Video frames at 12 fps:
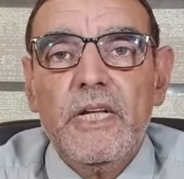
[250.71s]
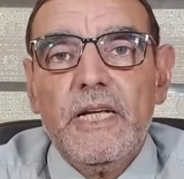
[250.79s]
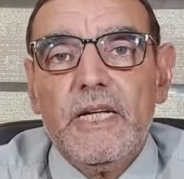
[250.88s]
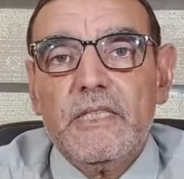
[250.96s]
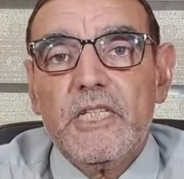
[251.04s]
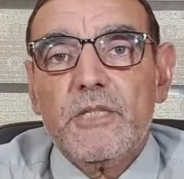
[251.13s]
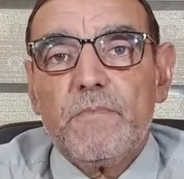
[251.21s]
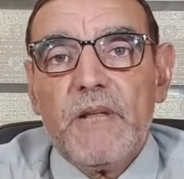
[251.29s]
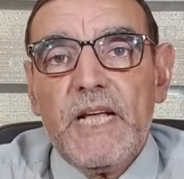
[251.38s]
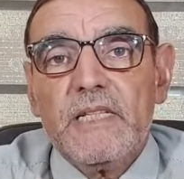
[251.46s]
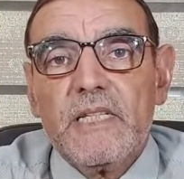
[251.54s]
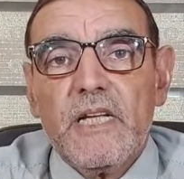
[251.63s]
And these
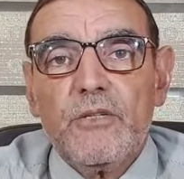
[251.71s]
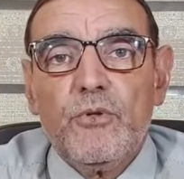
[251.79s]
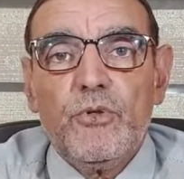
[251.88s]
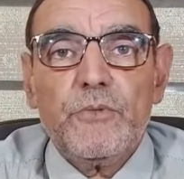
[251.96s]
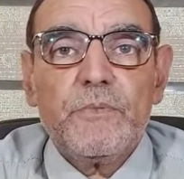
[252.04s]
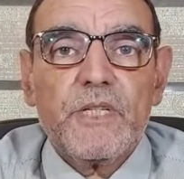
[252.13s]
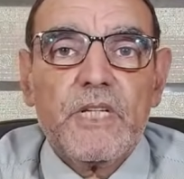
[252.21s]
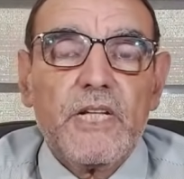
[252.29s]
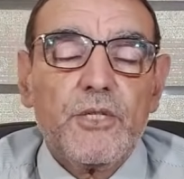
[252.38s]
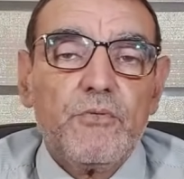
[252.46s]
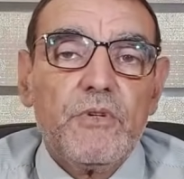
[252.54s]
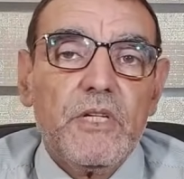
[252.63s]
plants and herbs,
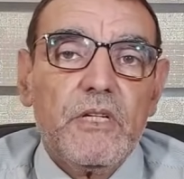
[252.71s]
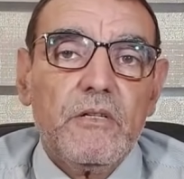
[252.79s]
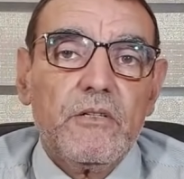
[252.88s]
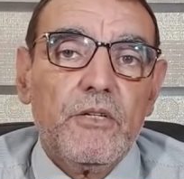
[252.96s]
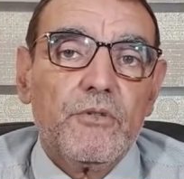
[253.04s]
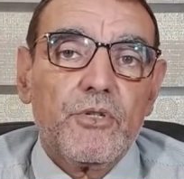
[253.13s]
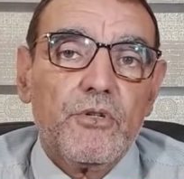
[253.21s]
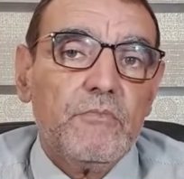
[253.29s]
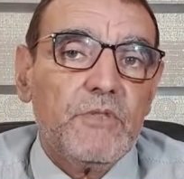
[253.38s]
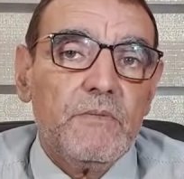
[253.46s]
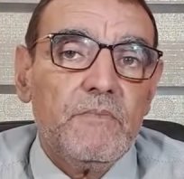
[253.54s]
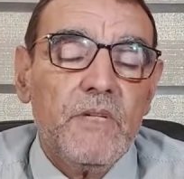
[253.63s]
that we
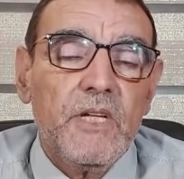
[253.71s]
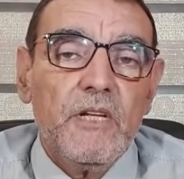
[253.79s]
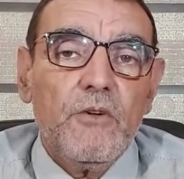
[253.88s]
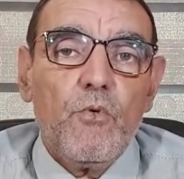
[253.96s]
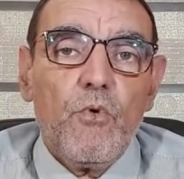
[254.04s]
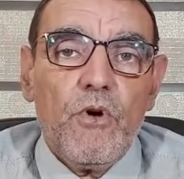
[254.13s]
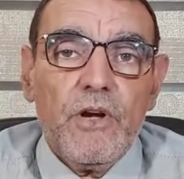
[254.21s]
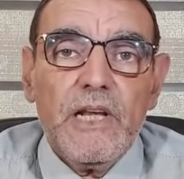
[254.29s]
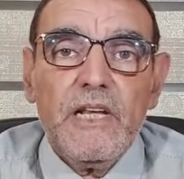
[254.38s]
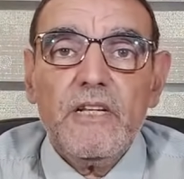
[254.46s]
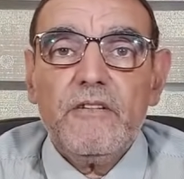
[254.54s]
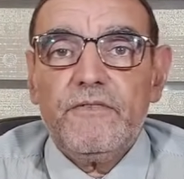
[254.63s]
consume them
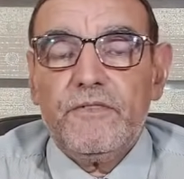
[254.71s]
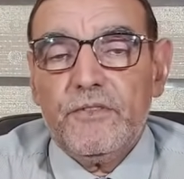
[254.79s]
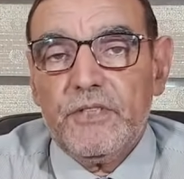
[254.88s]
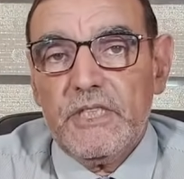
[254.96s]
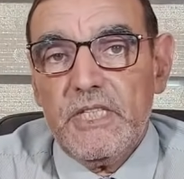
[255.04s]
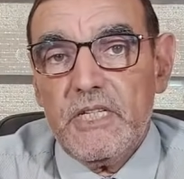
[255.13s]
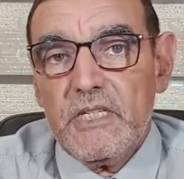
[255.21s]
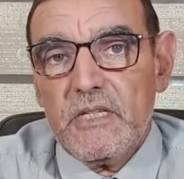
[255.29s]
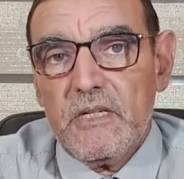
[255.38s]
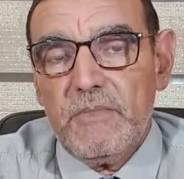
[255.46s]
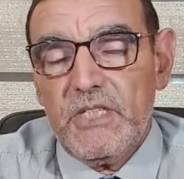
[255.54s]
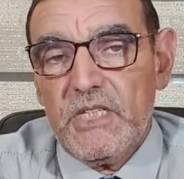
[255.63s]
only for these
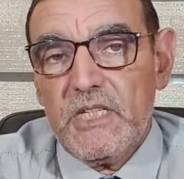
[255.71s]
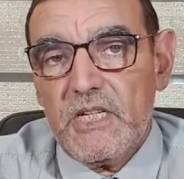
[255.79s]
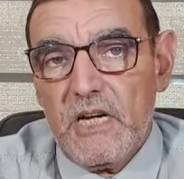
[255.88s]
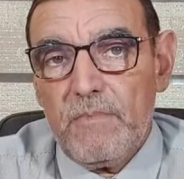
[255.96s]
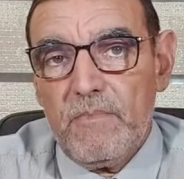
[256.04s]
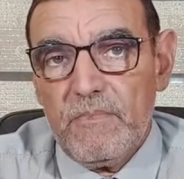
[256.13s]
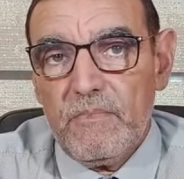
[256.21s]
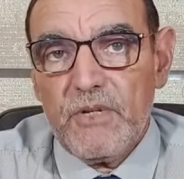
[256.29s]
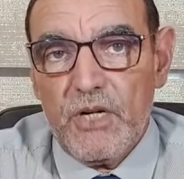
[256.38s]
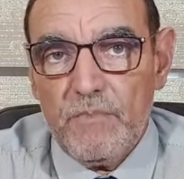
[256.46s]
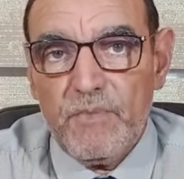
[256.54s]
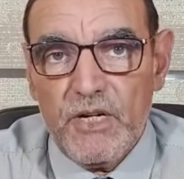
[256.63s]
medicinal
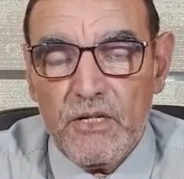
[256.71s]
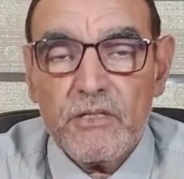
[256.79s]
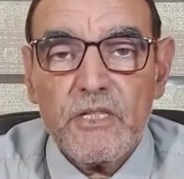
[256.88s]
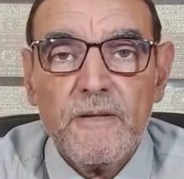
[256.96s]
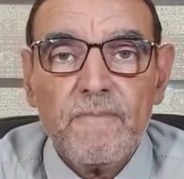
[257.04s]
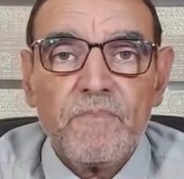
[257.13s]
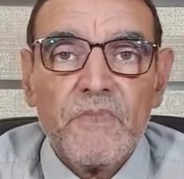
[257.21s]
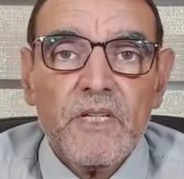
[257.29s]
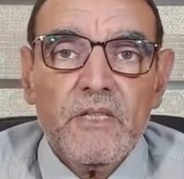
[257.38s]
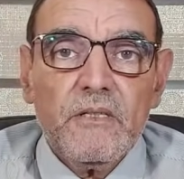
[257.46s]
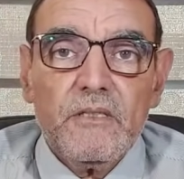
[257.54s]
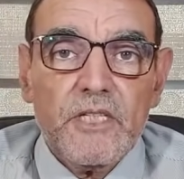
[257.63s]
compounds,
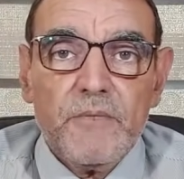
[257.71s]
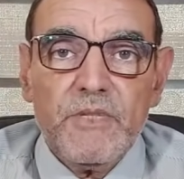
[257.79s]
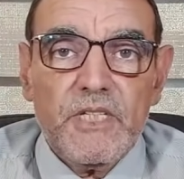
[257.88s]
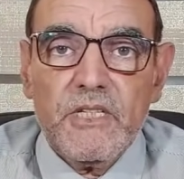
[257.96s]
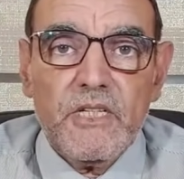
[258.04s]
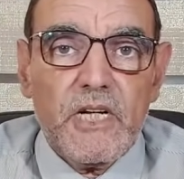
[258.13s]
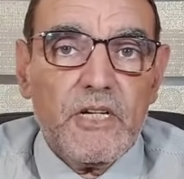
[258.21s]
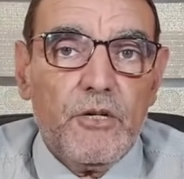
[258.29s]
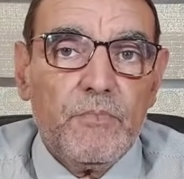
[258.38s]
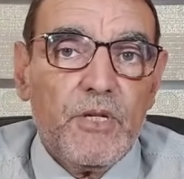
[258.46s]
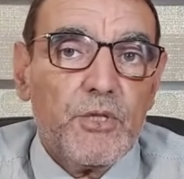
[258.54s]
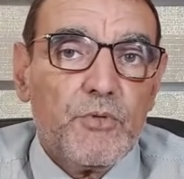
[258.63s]

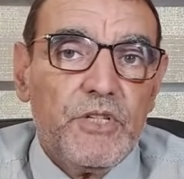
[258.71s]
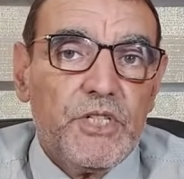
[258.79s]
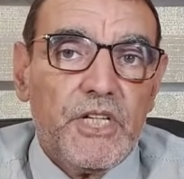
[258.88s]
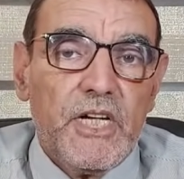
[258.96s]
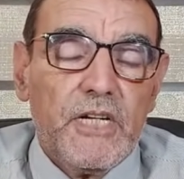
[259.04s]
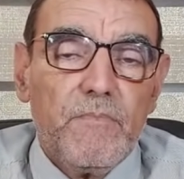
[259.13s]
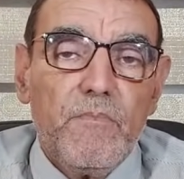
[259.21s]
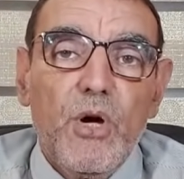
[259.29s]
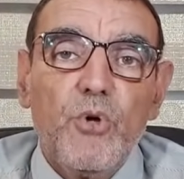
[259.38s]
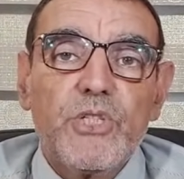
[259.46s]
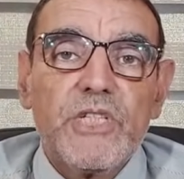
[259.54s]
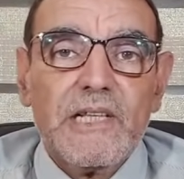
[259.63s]
which are
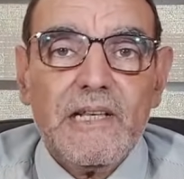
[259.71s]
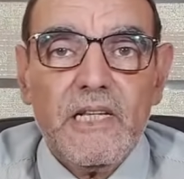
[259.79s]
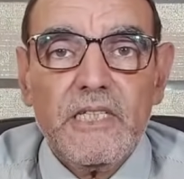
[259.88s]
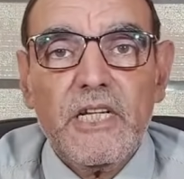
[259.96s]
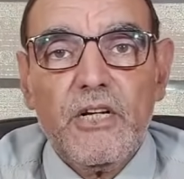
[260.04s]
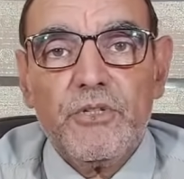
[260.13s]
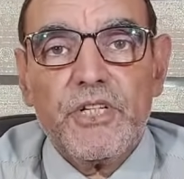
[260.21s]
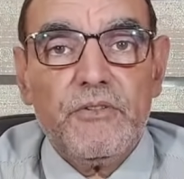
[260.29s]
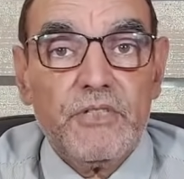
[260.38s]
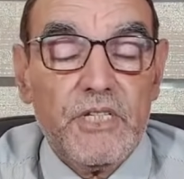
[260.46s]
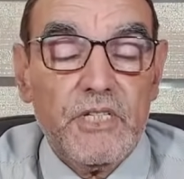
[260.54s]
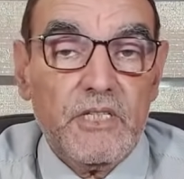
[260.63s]
mostly the
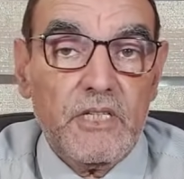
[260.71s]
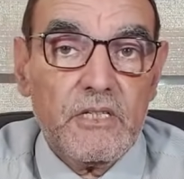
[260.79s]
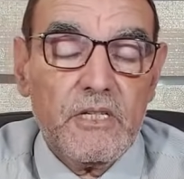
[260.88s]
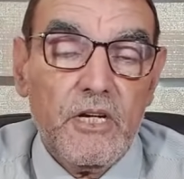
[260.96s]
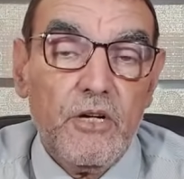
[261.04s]
antioxidants,